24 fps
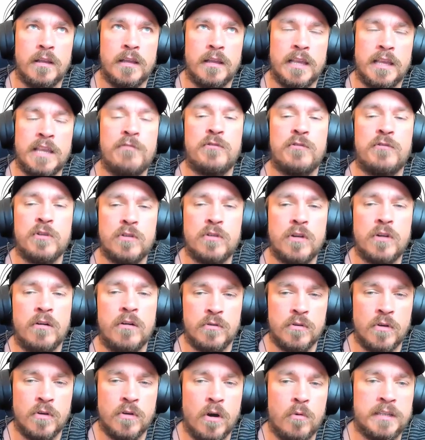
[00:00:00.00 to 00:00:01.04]
If you don't
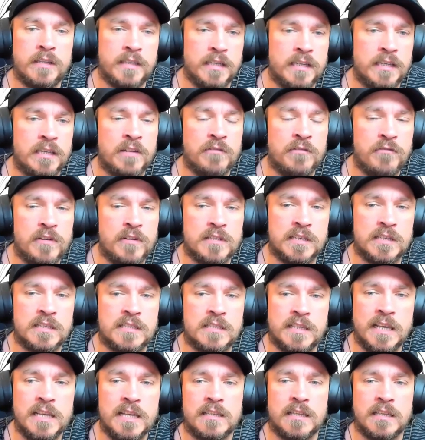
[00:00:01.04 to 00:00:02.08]
know what the difference
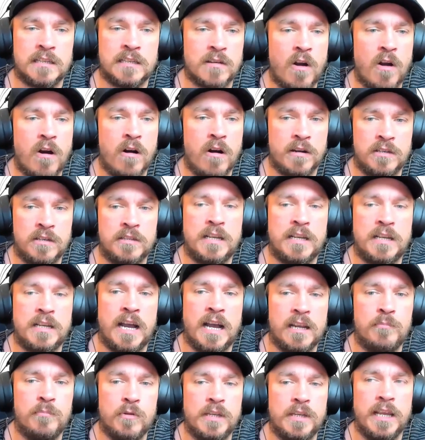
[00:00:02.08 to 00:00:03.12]
is, it's hard to kind
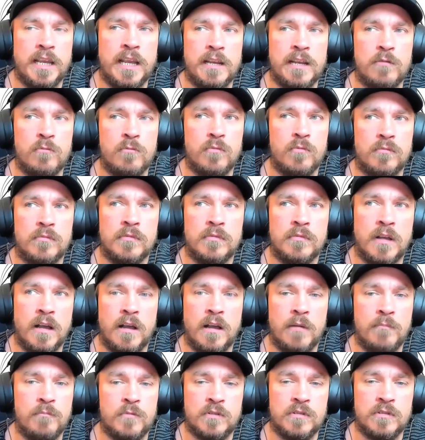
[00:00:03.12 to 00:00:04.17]
of put in,
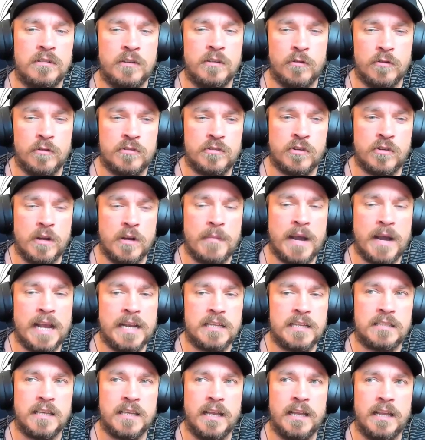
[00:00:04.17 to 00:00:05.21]
you know, to the
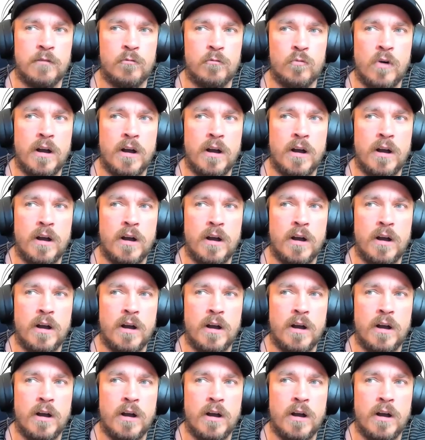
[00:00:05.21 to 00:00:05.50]
mindset.